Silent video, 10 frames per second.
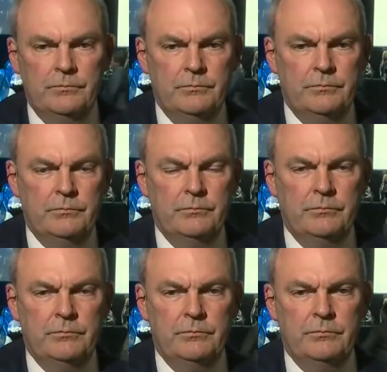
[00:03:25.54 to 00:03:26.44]
What are your
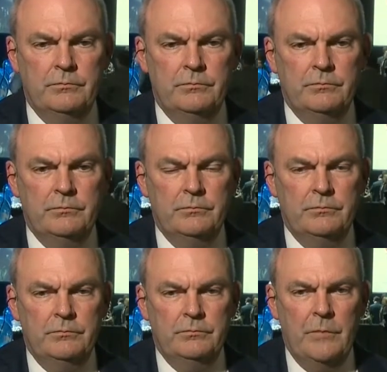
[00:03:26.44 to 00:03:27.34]
thoughts on potentially
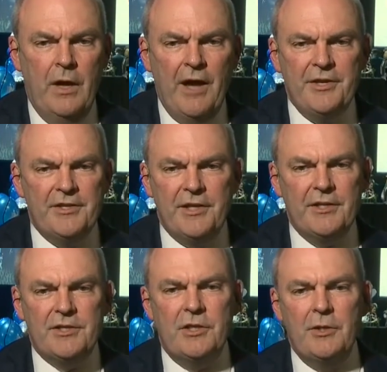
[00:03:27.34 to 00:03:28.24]
working with I Mr.
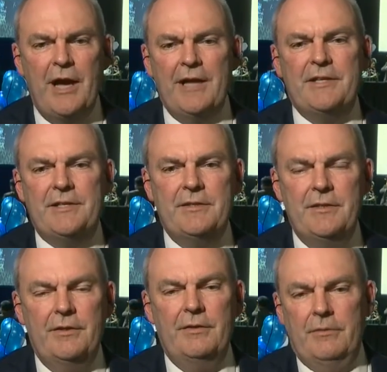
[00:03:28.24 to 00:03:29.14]
Peters in New
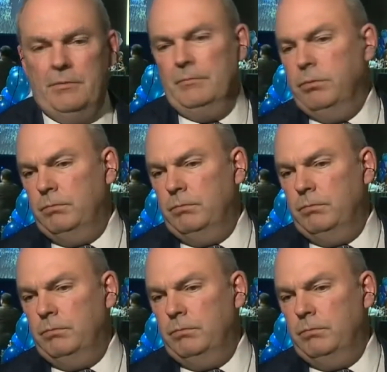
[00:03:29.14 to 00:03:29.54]
Zealand First?